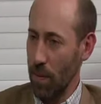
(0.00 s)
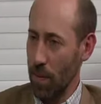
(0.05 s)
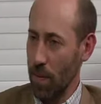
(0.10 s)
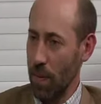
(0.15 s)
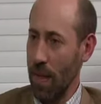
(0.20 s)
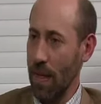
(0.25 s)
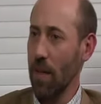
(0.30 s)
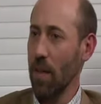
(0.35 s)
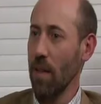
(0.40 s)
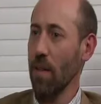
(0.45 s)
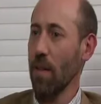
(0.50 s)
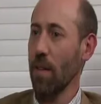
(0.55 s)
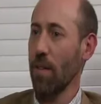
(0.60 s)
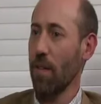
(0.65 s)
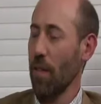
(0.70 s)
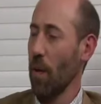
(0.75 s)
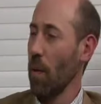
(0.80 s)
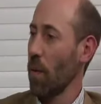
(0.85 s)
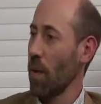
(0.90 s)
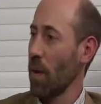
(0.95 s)
real
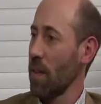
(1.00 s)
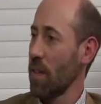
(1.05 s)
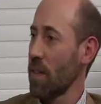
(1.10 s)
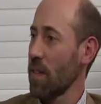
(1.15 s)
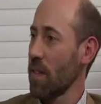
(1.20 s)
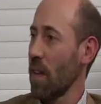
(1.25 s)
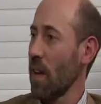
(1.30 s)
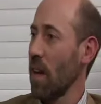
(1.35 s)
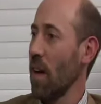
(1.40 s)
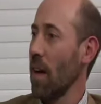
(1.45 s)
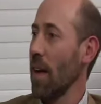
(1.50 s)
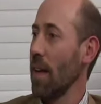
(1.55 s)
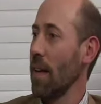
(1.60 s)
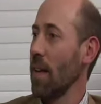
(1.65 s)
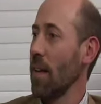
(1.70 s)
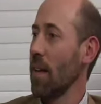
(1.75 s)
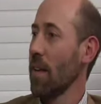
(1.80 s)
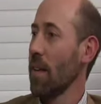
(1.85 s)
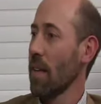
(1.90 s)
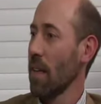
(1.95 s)
focus
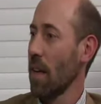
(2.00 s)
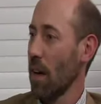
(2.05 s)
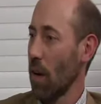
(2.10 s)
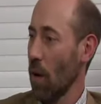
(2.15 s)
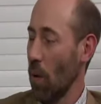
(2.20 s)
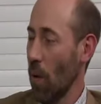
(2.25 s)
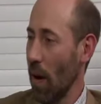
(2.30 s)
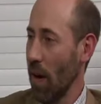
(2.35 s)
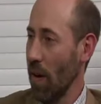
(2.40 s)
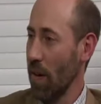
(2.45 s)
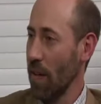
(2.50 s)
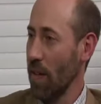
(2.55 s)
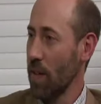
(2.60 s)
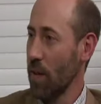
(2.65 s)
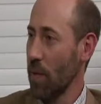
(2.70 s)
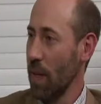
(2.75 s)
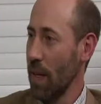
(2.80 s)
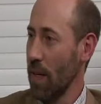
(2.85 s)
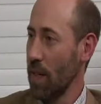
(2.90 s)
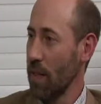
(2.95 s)
on acquiring
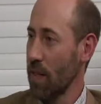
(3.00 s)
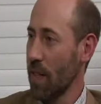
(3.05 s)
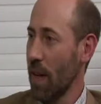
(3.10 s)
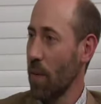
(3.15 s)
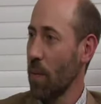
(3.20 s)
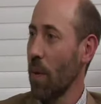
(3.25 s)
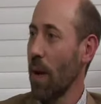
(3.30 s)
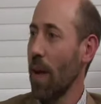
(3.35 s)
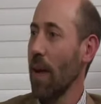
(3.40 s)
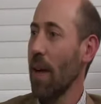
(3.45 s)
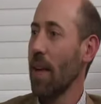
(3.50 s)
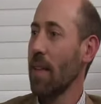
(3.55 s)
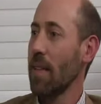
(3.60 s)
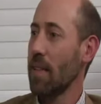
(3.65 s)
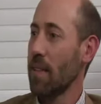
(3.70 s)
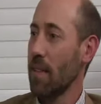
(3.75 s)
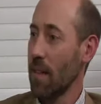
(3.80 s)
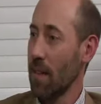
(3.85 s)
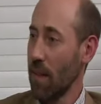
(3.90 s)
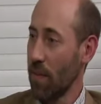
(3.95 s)
new readers that way,
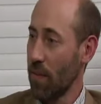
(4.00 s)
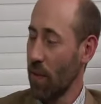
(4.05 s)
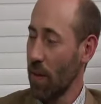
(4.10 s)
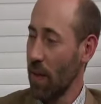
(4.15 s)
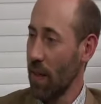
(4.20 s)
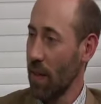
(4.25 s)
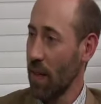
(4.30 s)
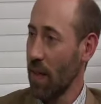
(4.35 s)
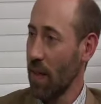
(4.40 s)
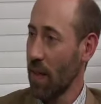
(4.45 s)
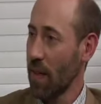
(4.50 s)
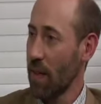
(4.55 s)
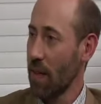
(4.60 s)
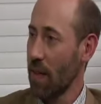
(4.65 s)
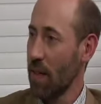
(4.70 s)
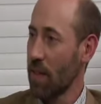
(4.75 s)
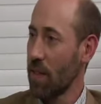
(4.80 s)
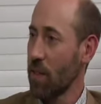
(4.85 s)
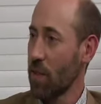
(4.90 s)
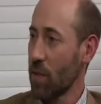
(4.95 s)
delivering
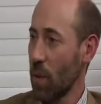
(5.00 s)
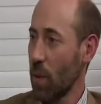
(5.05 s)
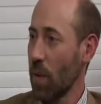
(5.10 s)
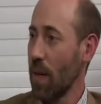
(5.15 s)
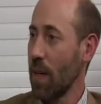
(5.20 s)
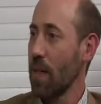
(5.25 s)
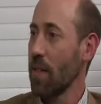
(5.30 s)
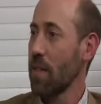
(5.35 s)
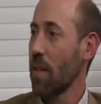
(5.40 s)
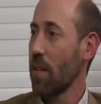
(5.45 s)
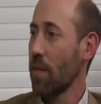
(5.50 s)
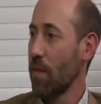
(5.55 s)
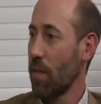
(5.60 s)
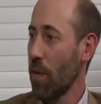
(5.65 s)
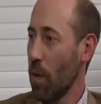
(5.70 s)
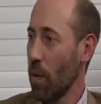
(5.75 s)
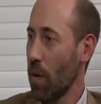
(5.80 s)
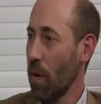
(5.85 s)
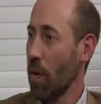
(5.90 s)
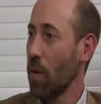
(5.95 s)
stories and
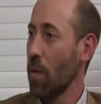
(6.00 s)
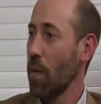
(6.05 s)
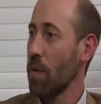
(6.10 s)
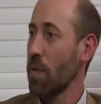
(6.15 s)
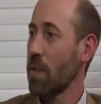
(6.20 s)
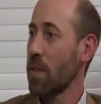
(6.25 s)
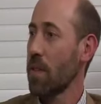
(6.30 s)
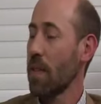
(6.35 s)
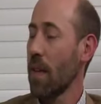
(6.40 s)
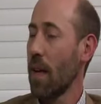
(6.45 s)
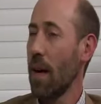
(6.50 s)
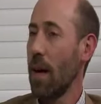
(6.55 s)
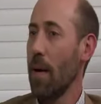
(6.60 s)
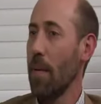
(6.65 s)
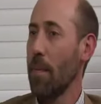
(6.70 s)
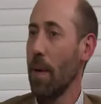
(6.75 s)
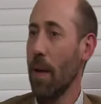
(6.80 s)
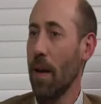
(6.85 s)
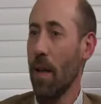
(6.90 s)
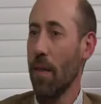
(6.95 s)
photos
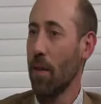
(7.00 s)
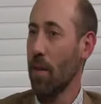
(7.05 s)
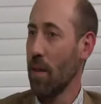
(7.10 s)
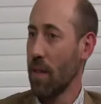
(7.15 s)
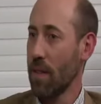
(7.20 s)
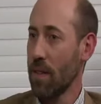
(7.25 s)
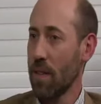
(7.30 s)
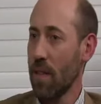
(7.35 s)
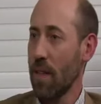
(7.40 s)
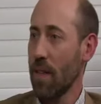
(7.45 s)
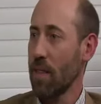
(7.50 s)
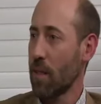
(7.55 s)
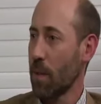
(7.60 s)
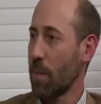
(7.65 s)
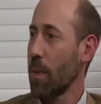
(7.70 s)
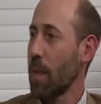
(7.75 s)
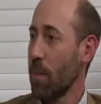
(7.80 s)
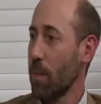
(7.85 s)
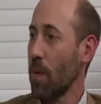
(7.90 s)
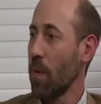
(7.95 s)
and other listings
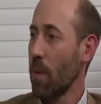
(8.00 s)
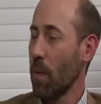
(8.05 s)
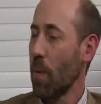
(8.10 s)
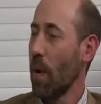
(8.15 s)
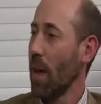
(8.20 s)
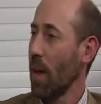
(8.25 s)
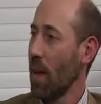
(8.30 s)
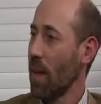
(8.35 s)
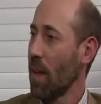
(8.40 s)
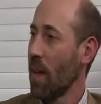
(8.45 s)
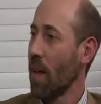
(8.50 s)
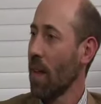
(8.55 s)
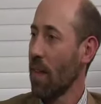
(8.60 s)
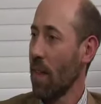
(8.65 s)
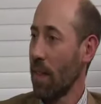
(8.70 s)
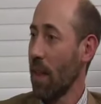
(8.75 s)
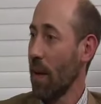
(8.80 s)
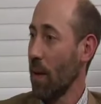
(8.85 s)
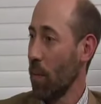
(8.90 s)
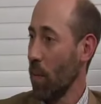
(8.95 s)
to people the way
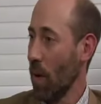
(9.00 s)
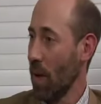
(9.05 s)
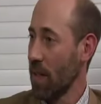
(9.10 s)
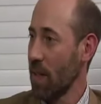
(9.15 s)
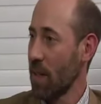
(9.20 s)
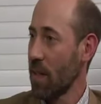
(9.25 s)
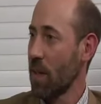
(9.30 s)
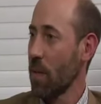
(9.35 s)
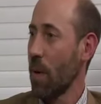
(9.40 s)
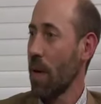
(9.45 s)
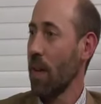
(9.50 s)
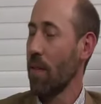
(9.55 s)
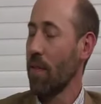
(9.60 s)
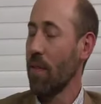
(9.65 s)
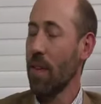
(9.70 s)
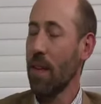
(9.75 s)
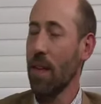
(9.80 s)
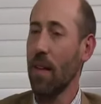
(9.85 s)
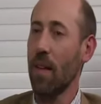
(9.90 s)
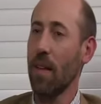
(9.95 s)
that they want it, the way they
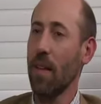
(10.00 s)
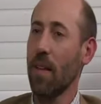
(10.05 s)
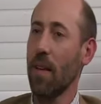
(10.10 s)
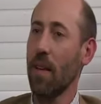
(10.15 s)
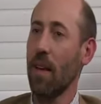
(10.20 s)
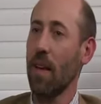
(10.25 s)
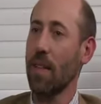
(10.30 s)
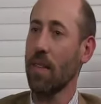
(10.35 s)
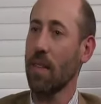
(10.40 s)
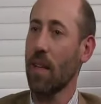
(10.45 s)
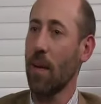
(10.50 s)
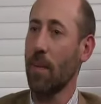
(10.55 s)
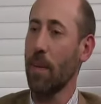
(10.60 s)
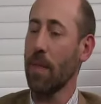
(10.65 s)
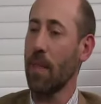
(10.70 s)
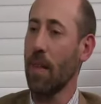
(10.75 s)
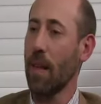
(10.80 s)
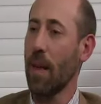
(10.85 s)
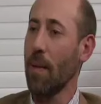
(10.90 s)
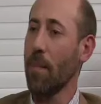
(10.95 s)
feel it's
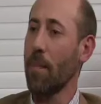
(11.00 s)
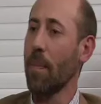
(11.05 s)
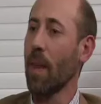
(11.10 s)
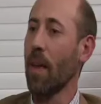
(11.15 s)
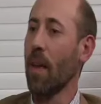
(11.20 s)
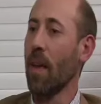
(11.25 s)
coming to them.